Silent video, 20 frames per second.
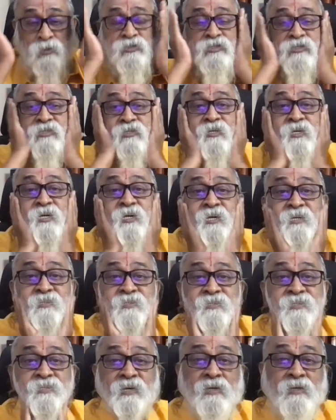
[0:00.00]
those
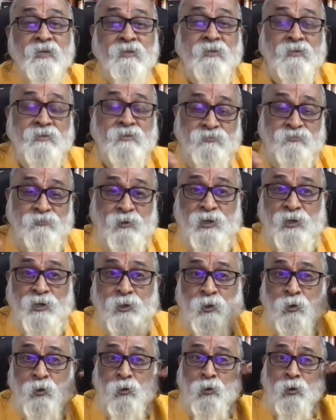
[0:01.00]
seeing this
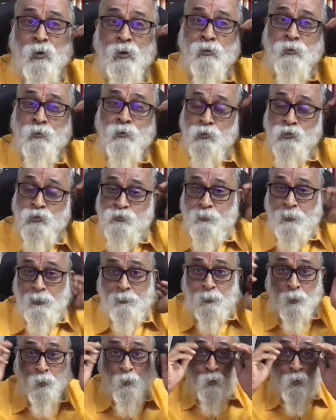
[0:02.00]
video or those
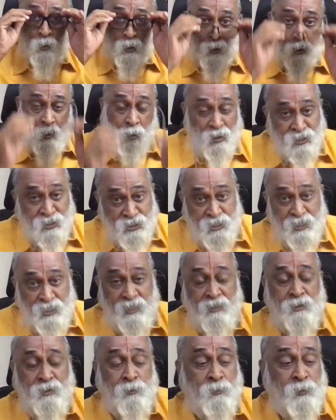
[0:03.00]
people who are not
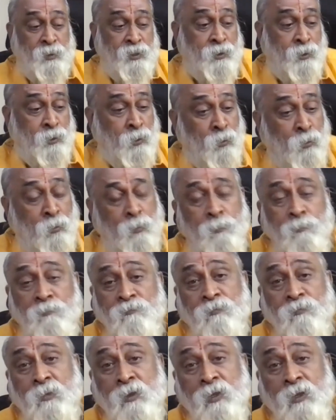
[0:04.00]
seeing the
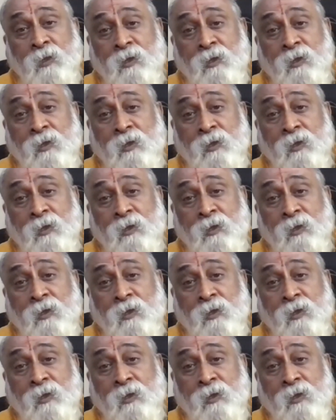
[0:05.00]
video,